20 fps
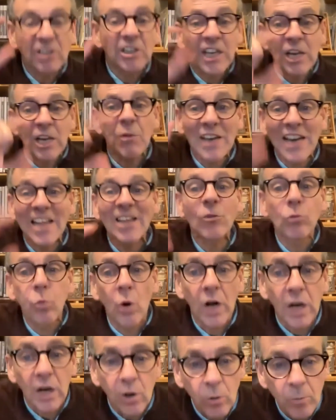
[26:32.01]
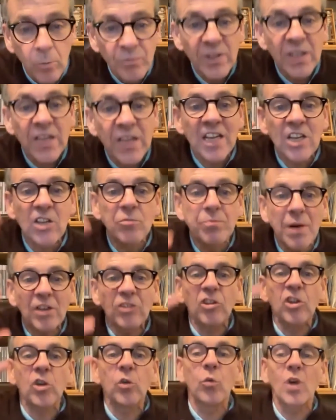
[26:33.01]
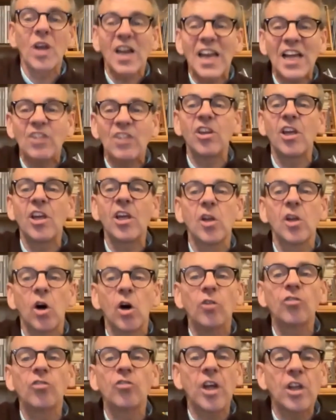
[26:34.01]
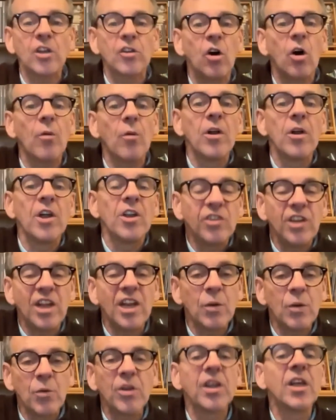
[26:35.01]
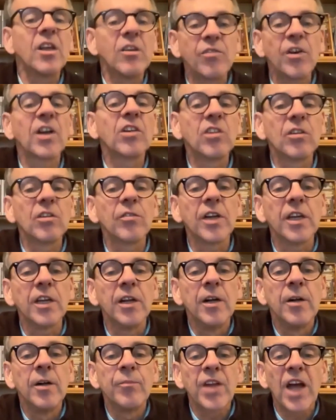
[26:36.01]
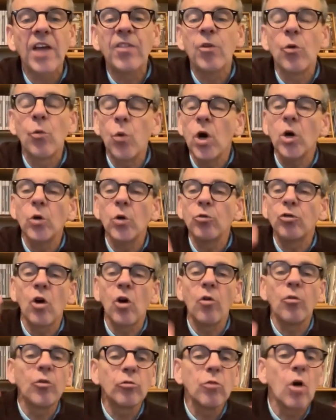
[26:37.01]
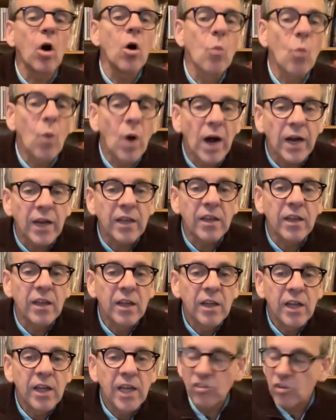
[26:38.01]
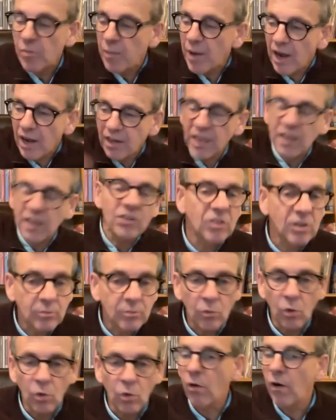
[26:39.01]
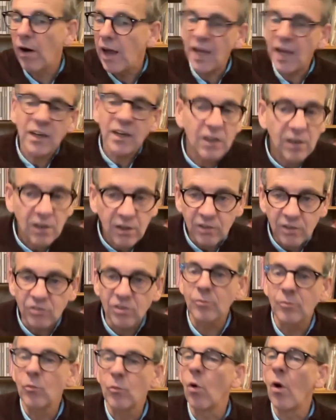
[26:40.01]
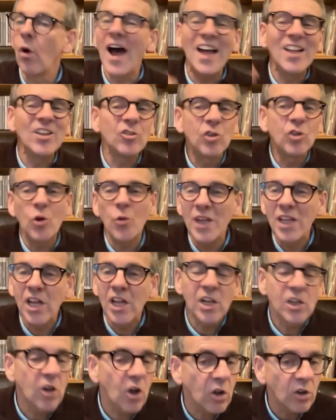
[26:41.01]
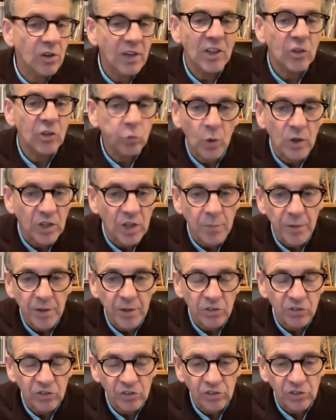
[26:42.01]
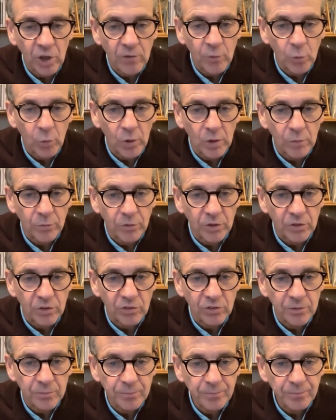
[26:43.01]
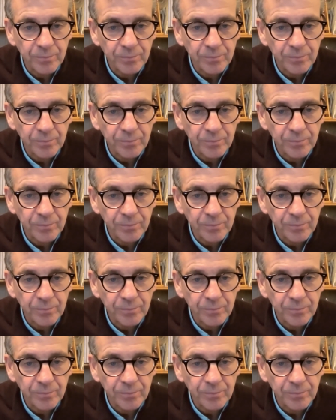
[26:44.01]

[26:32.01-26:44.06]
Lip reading: Dealing with less well is better than collecting lots and not dealing with it effectively. And the world's gone the wrong way. It's about collecting more, analysing more, and doing a lot less with it because it's overwhelmed us.